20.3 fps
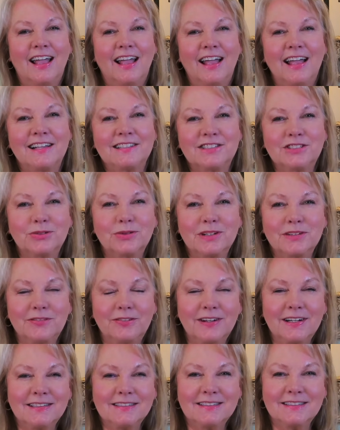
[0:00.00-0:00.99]
Hey sewing
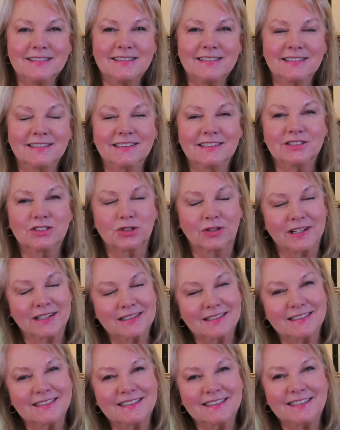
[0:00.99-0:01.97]
friends, it's
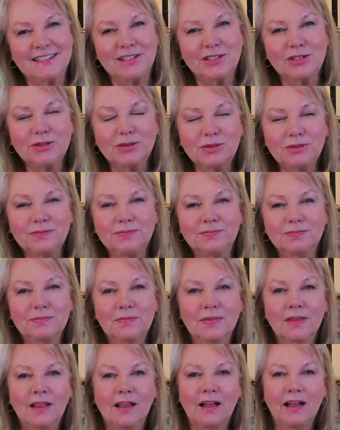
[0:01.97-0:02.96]
great to see you.
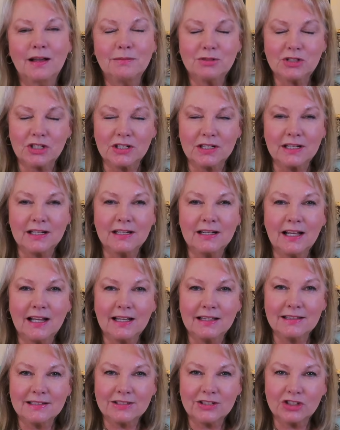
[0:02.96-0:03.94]
I'm Janine,
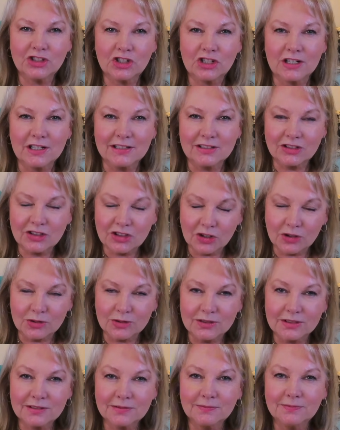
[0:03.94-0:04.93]
and this is Janine
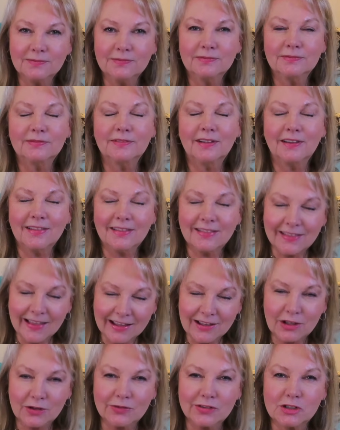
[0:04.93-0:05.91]
Sews.
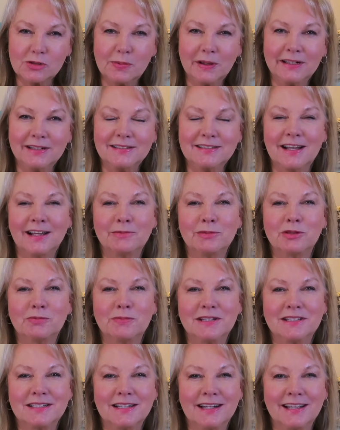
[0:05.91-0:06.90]
Thank you for spending time with
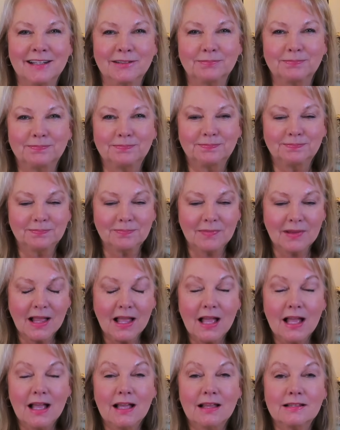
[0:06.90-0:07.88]
me today.
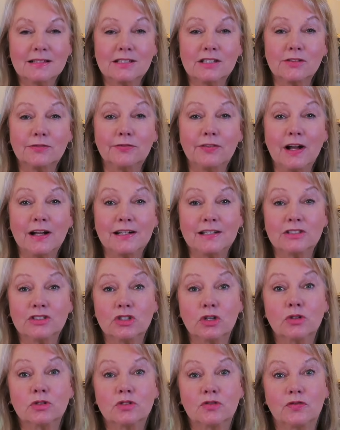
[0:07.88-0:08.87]
This is a Friday
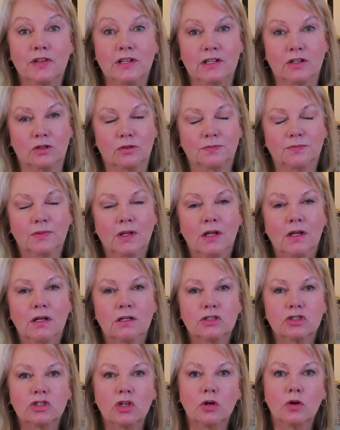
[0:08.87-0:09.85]
Sews video,
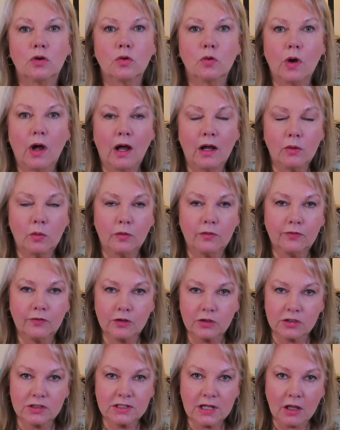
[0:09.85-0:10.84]
so I will
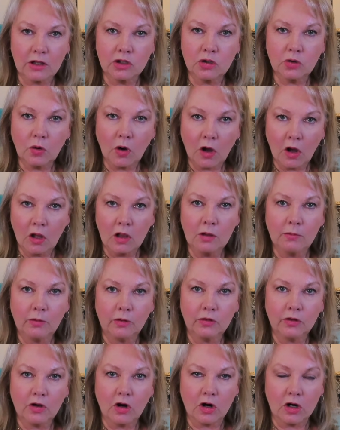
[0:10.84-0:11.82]
first tell you all
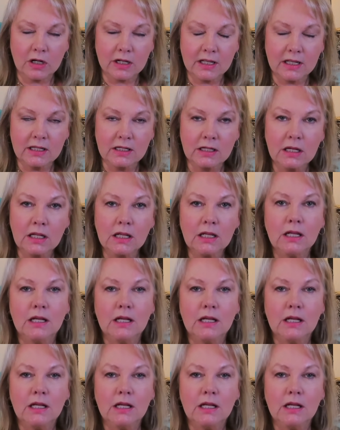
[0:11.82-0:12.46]
about the cardigan,